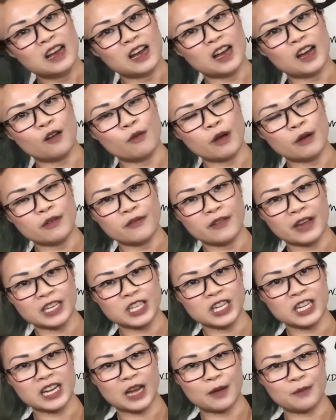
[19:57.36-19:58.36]
what we've
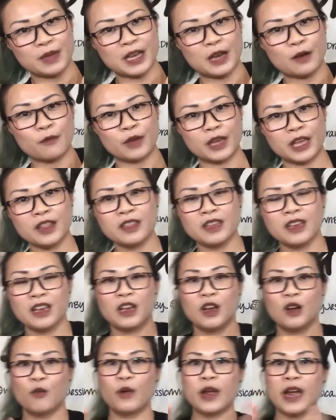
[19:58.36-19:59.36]
actually coming up with.
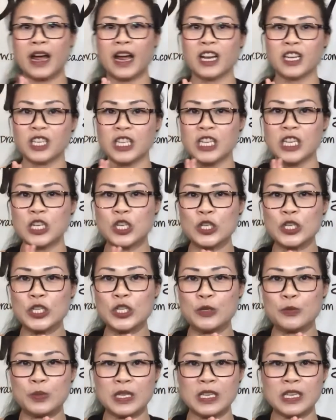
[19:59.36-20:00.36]
We are actually going
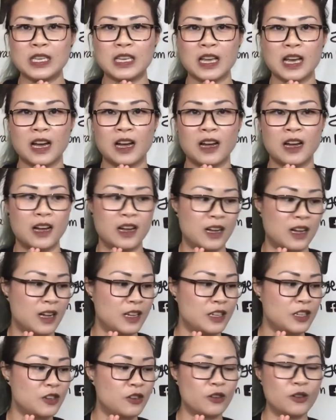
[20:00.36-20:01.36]
to be
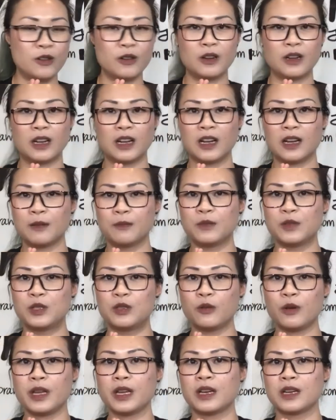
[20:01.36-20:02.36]

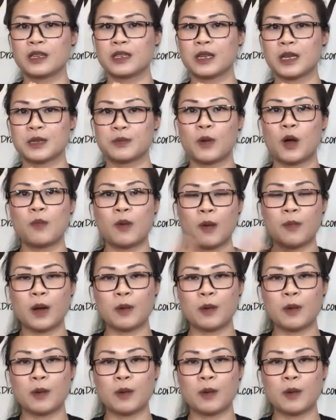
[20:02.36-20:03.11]
doing a small pop-up